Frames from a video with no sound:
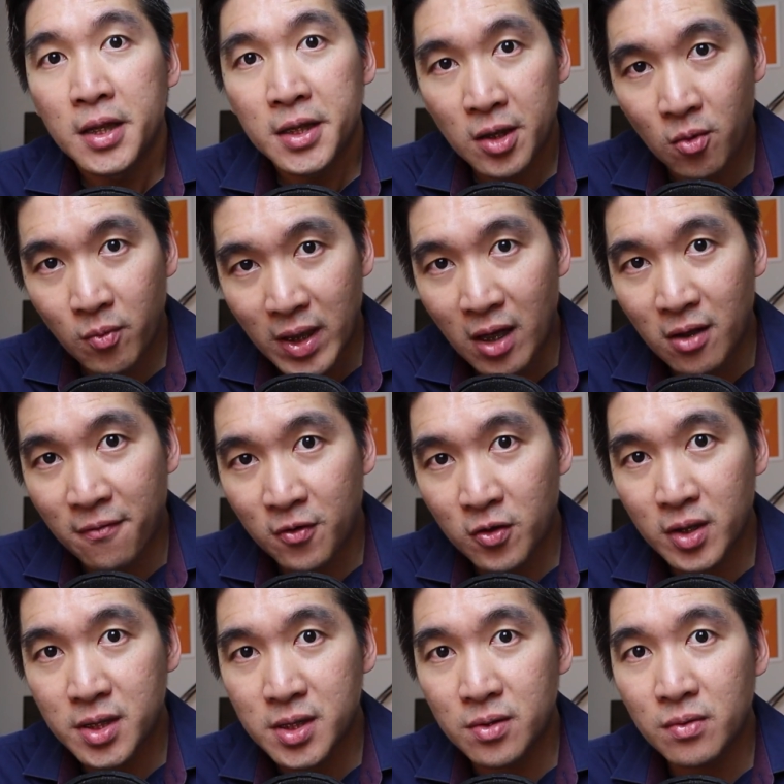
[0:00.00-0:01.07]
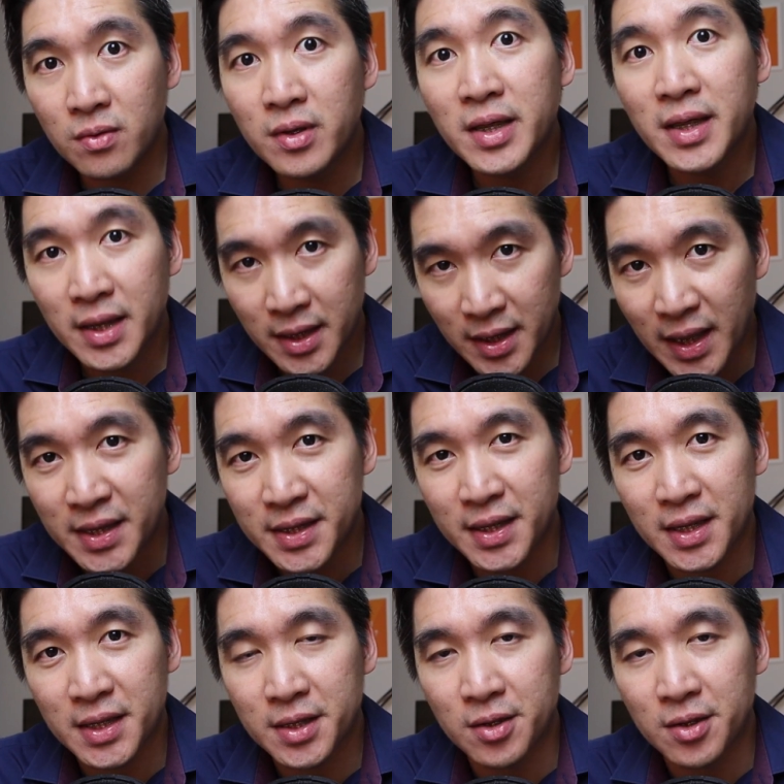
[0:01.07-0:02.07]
So without further ado, let's get